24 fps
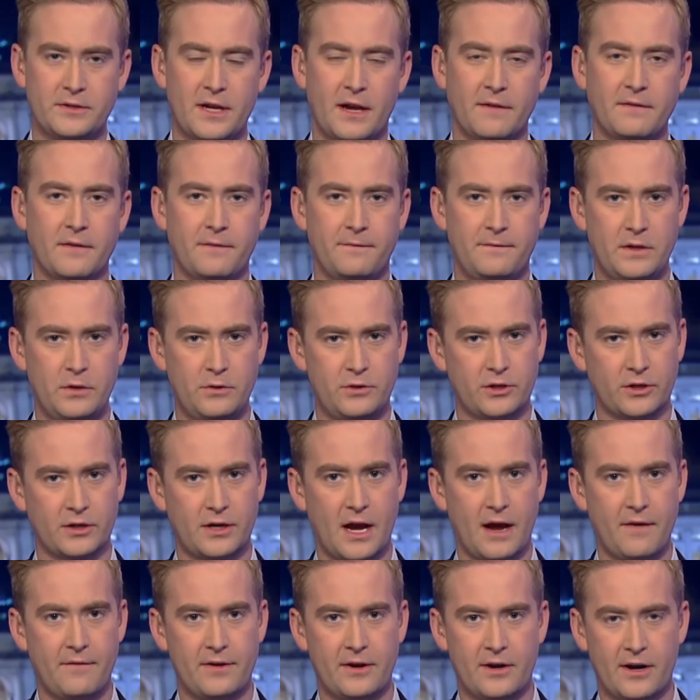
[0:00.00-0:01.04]
of the future
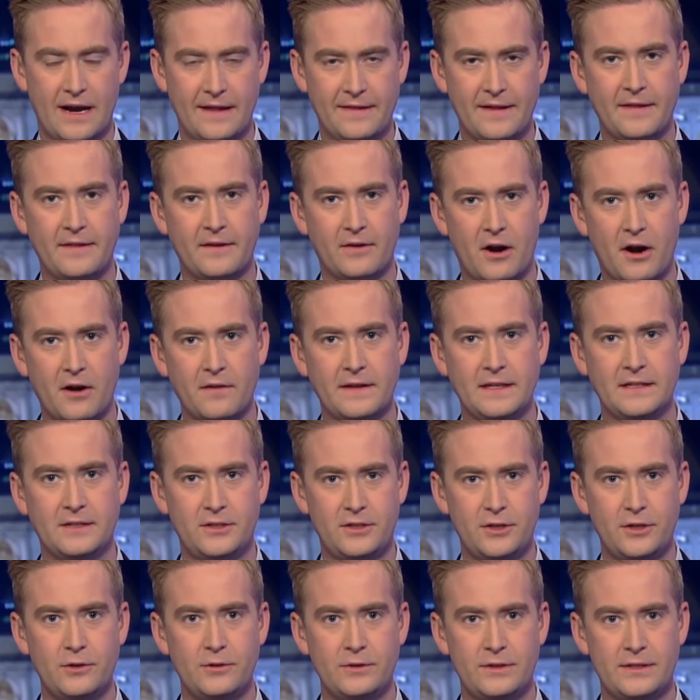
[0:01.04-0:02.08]
governor, and then there are these
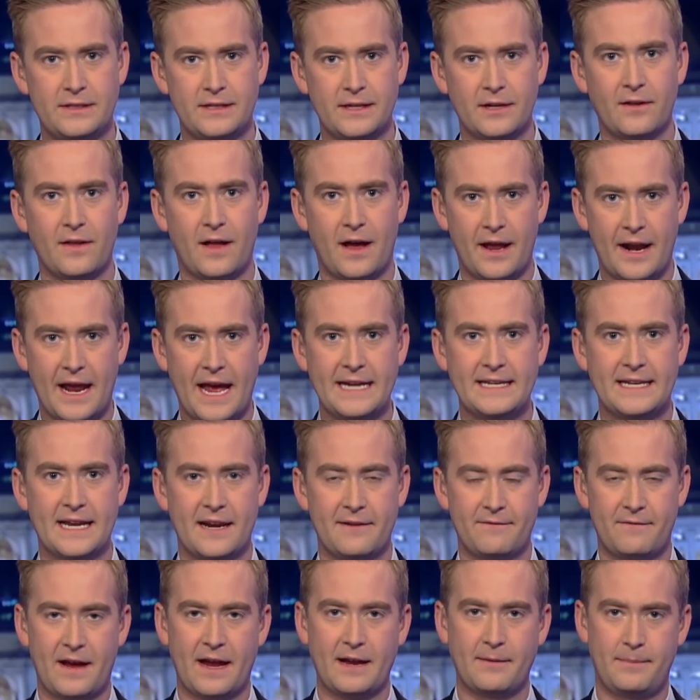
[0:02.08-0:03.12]
two still
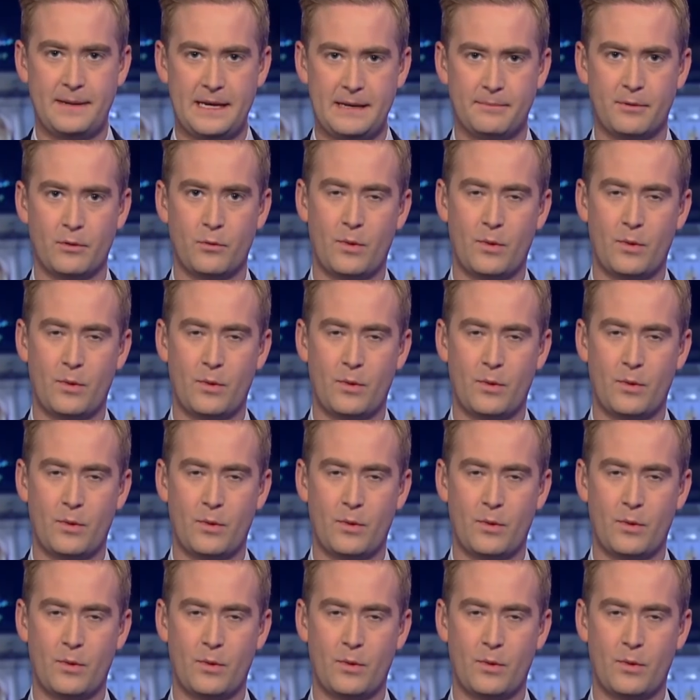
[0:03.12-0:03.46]
unidentified people.